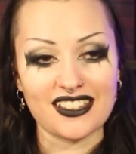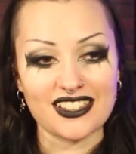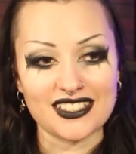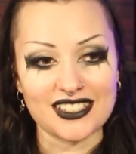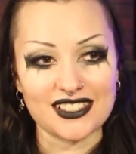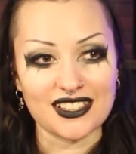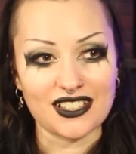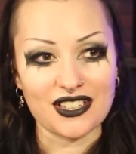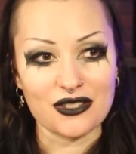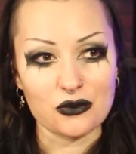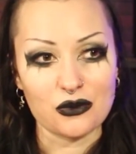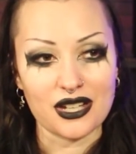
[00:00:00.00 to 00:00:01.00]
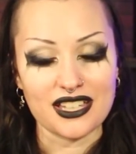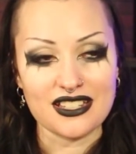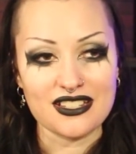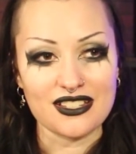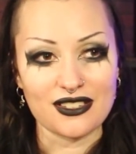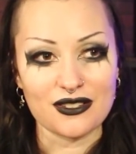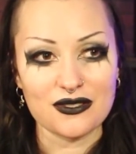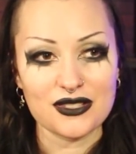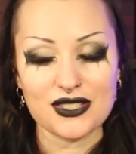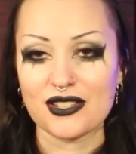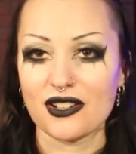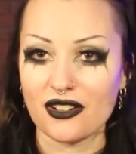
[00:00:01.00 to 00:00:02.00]
this is a good way to
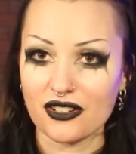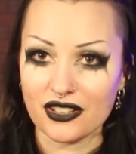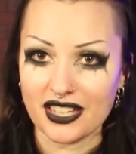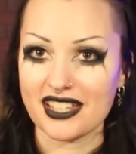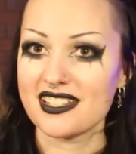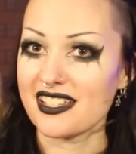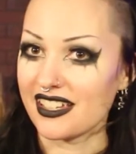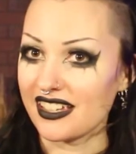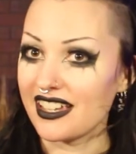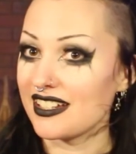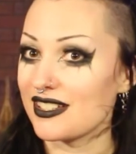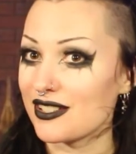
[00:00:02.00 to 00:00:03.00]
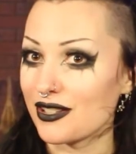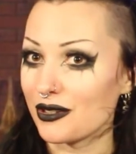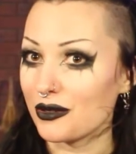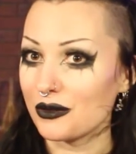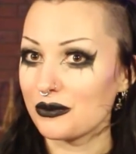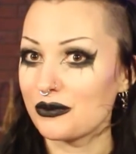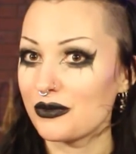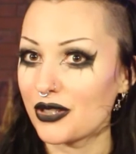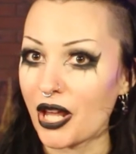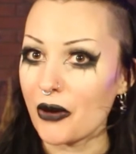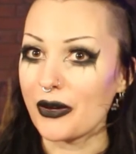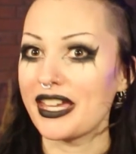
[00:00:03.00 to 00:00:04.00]
start getting into
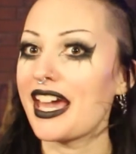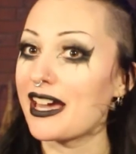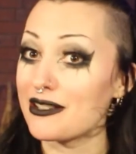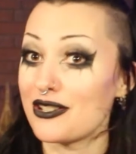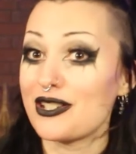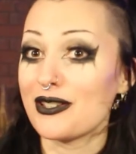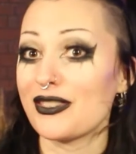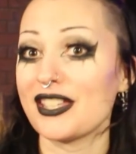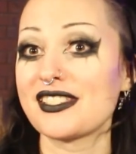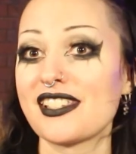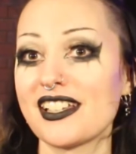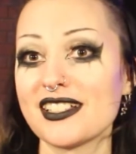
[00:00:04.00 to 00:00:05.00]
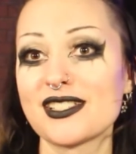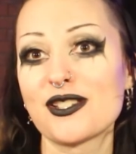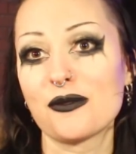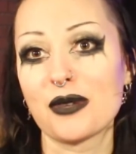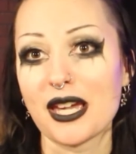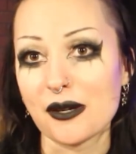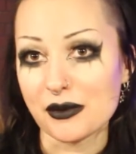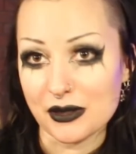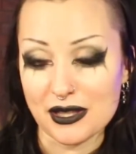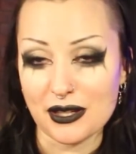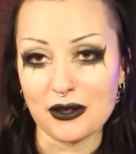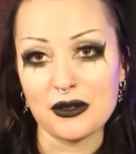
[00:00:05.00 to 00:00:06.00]
knowing how to do these things to be able
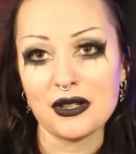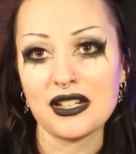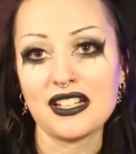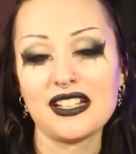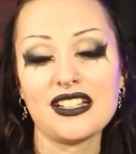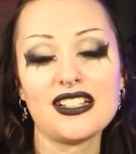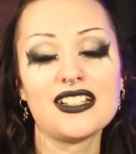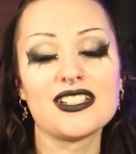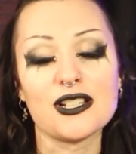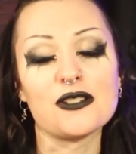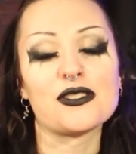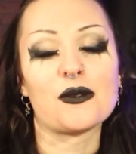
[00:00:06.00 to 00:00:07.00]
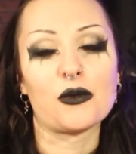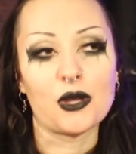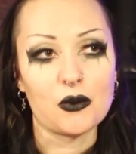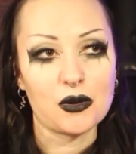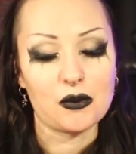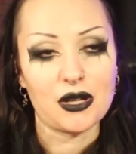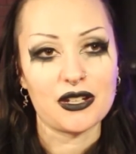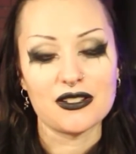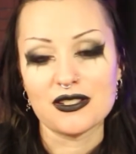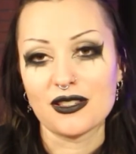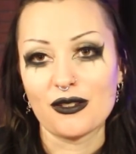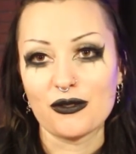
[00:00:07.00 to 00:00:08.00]
to do something with my
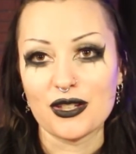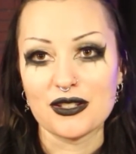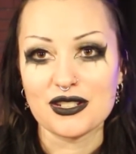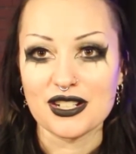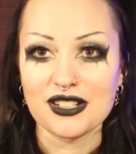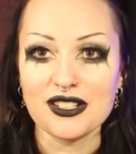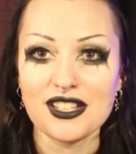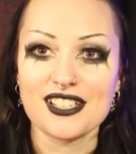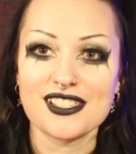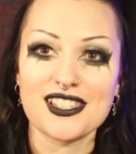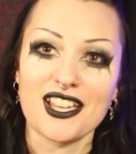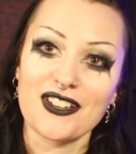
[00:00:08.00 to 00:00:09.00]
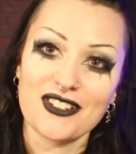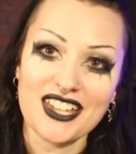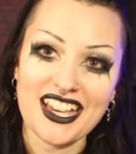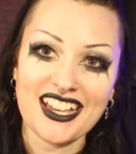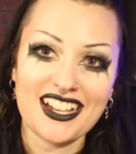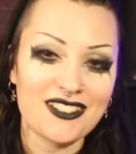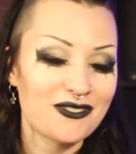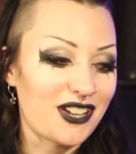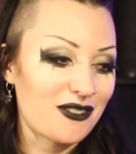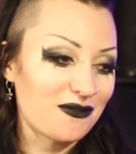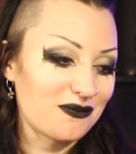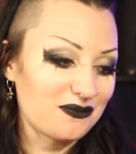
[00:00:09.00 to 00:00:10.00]
art in the future. So yeah,
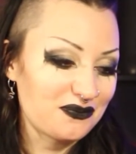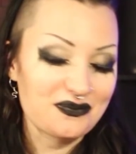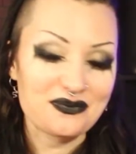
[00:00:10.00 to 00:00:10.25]
I'm